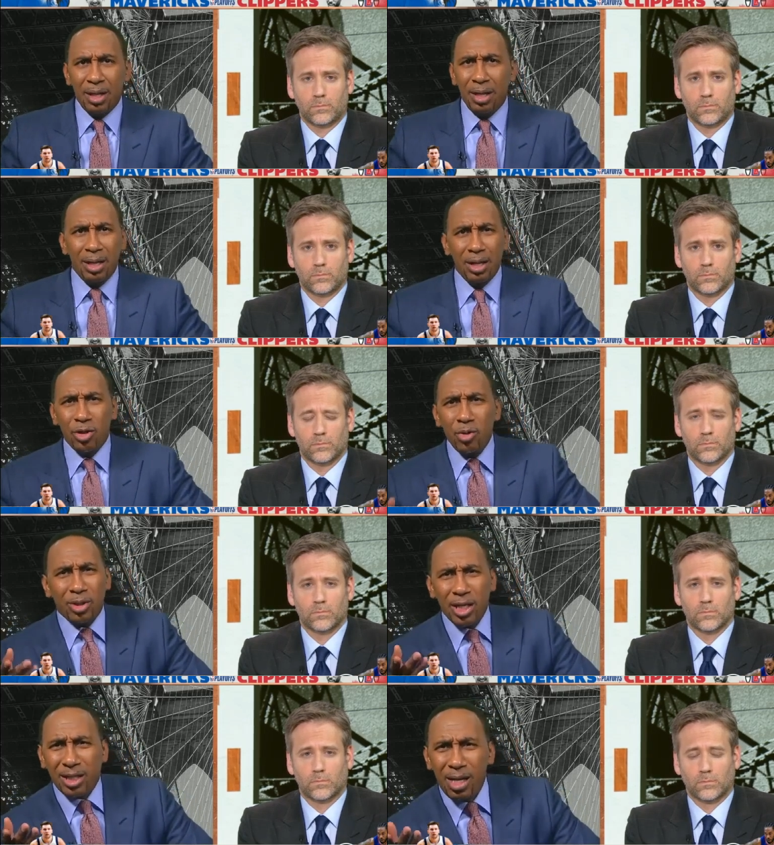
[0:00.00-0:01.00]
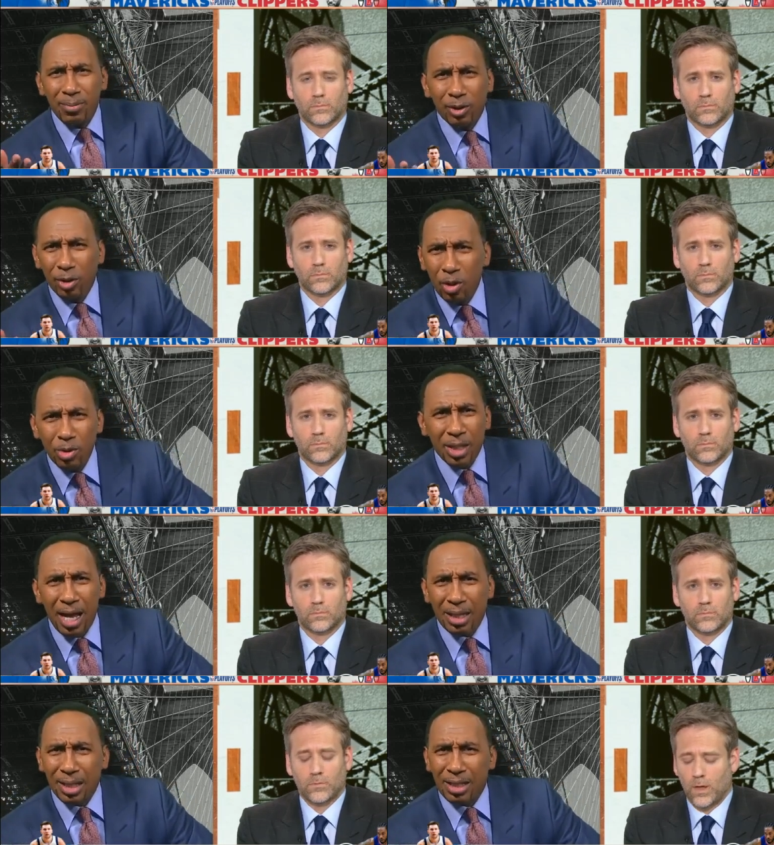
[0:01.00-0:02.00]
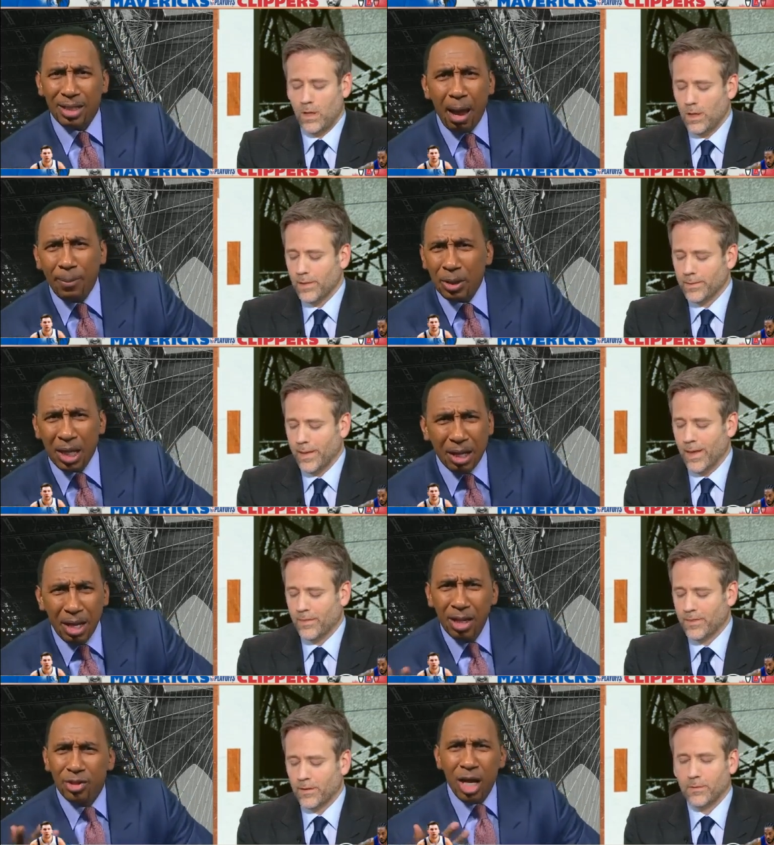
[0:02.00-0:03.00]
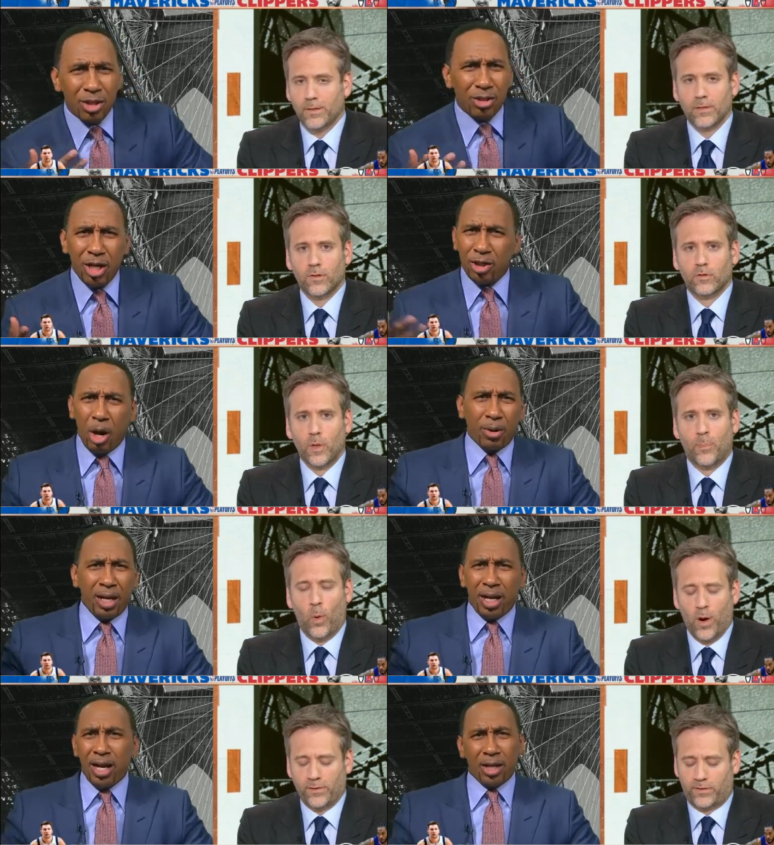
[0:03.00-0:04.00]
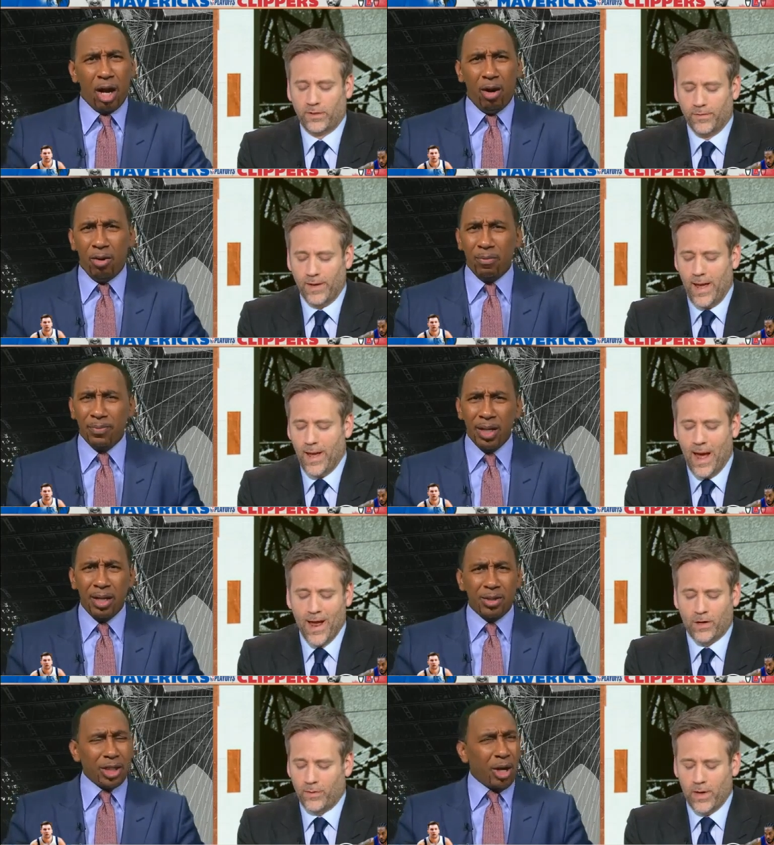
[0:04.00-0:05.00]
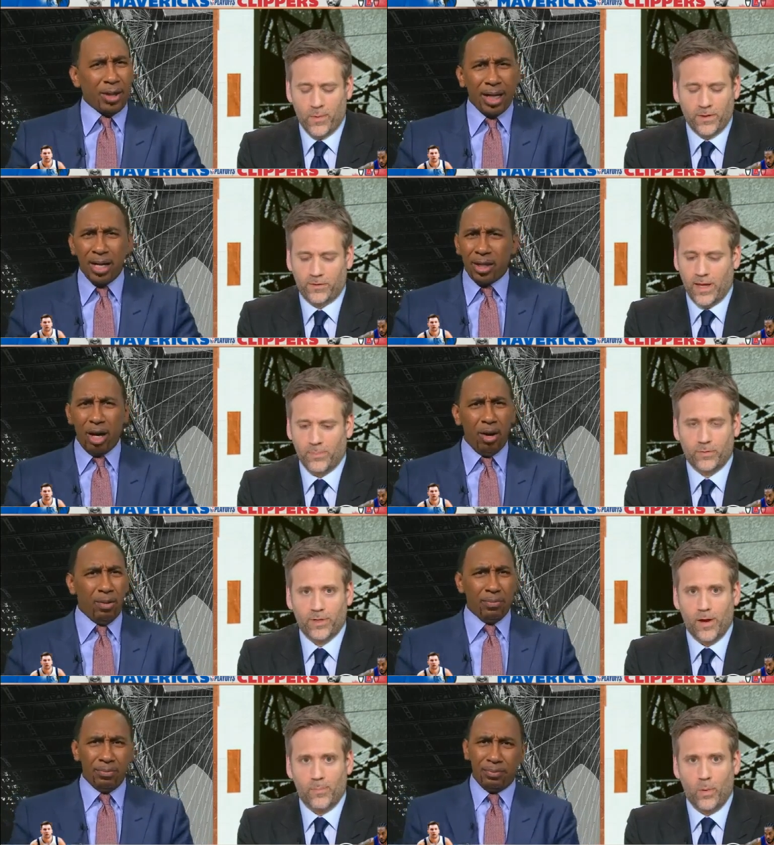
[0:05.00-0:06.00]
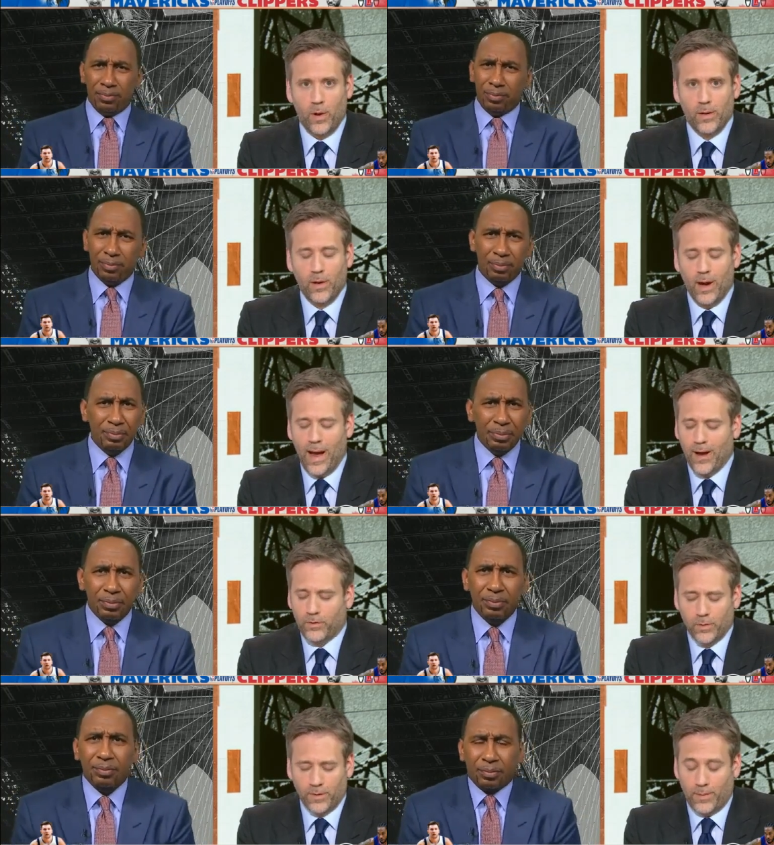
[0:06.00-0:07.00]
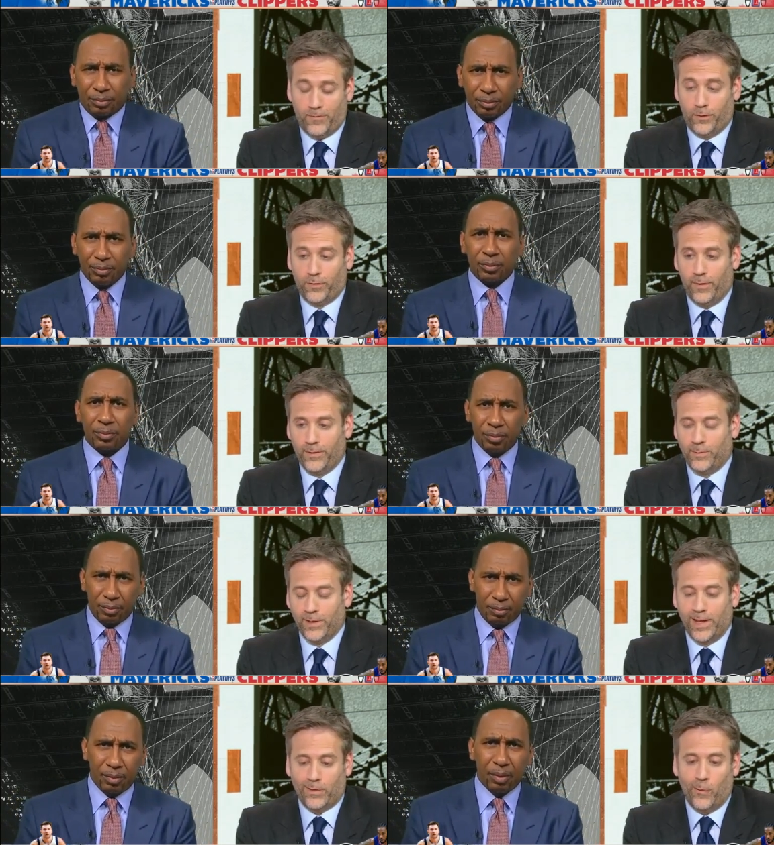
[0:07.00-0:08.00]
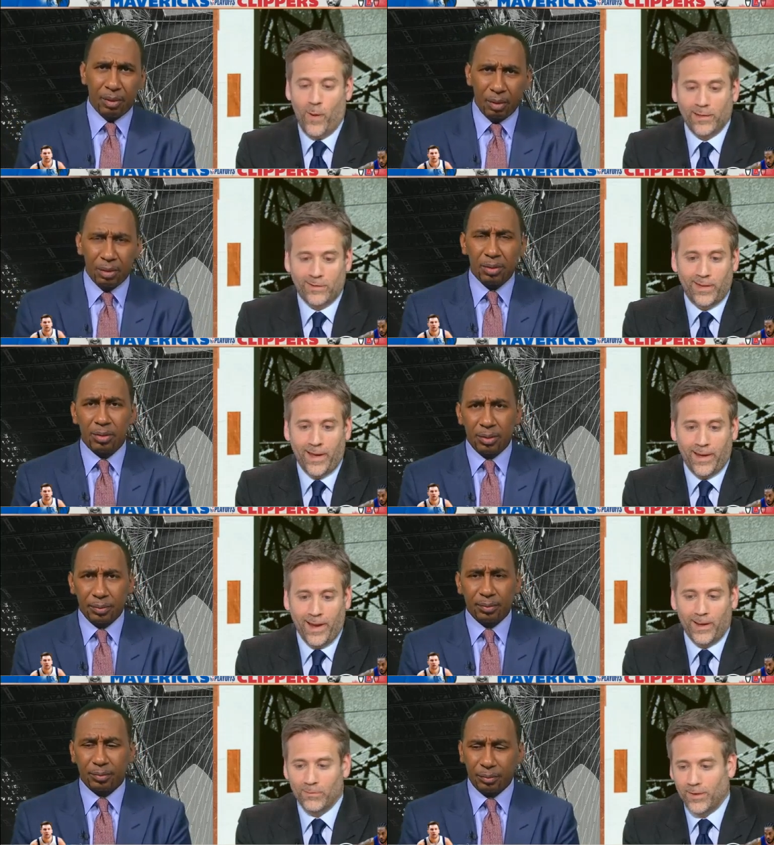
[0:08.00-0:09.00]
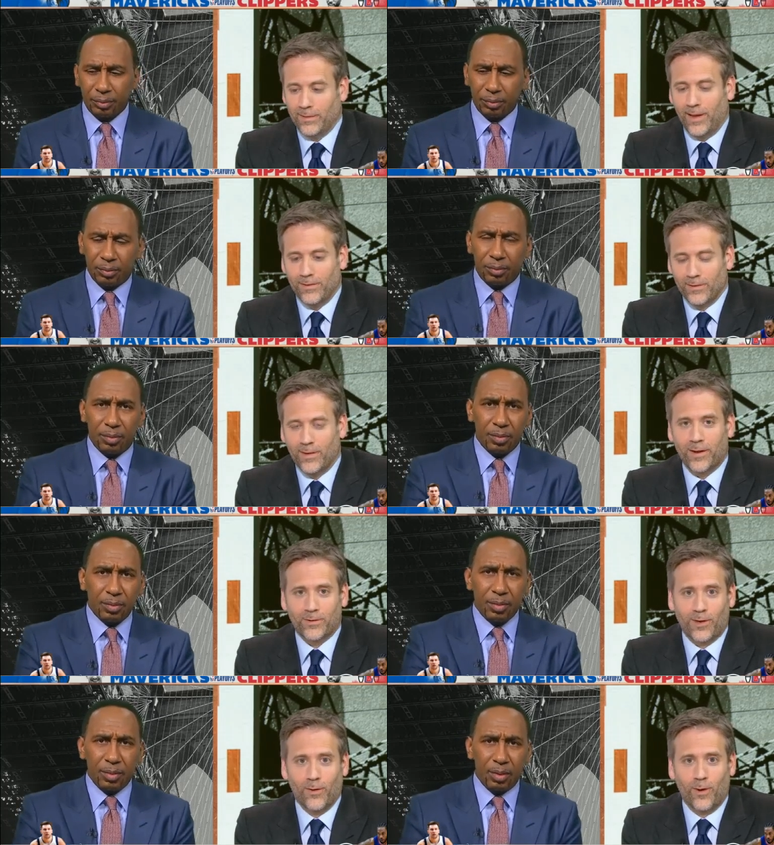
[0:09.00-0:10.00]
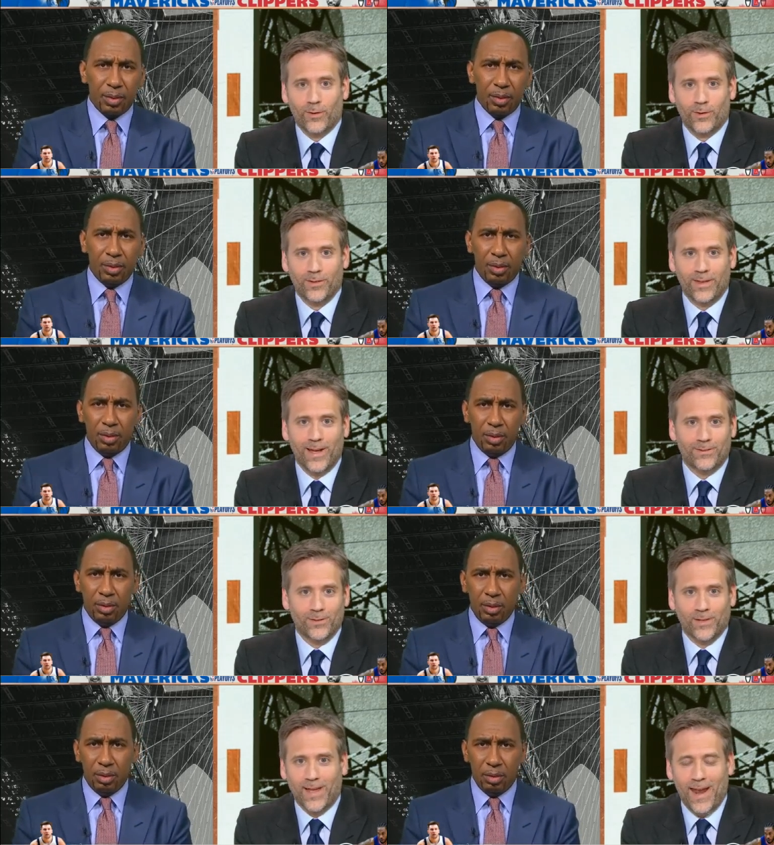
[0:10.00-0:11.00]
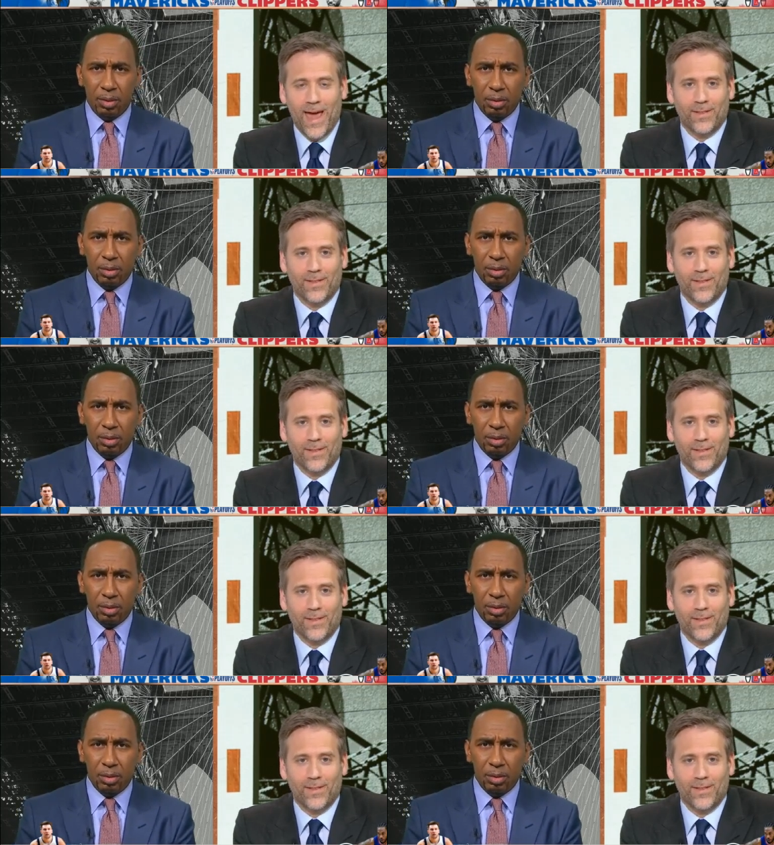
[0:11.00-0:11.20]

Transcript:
Speaker 1: you just keep losing at the Staples Center. Yeah, th- just, this just is the point, Stephen home. A. I agree with the Staples Center
Speaker 2: point. I agree with it. First of all, when you get the Wednesday games and, and the Lakers get all the good dates, you should get out of there